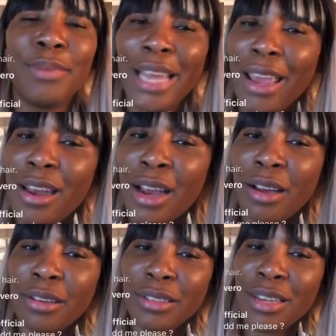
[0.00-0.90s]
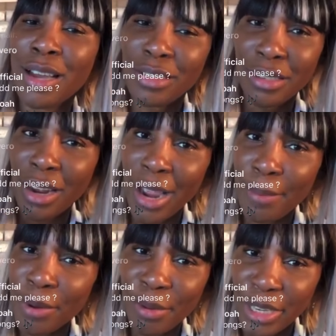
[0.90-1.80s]
planned out. It's not it's not
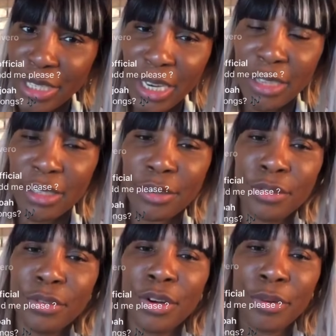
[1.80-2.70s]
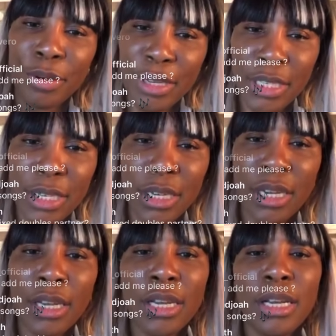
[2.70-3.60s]
happening by chance, so you don't want to miss it.
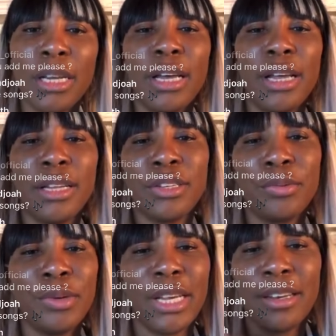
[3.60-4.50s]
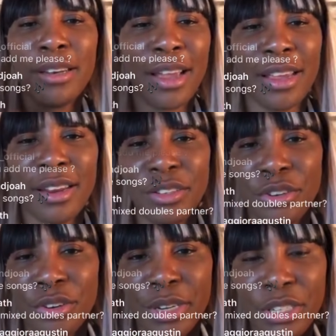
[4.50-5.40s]
And so we can I can
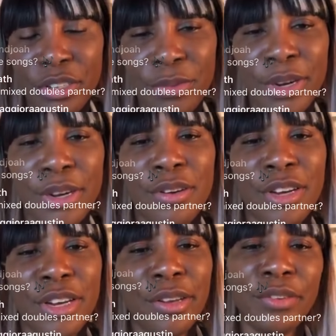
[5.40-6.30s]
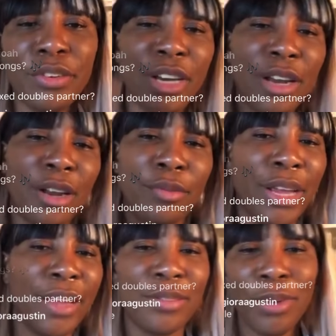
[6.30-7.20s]
answer your questions while you're on here, give you shout out
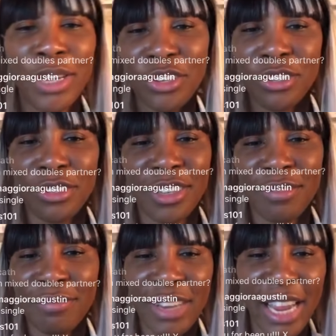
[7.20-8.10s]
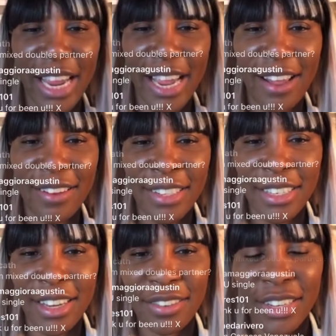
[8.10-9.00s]
waves, and we can just hang out and
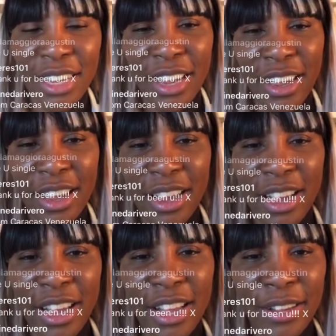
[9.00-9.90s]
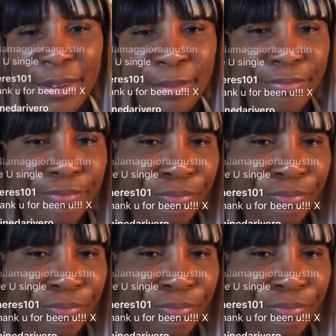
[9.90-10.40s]
stuff. Um,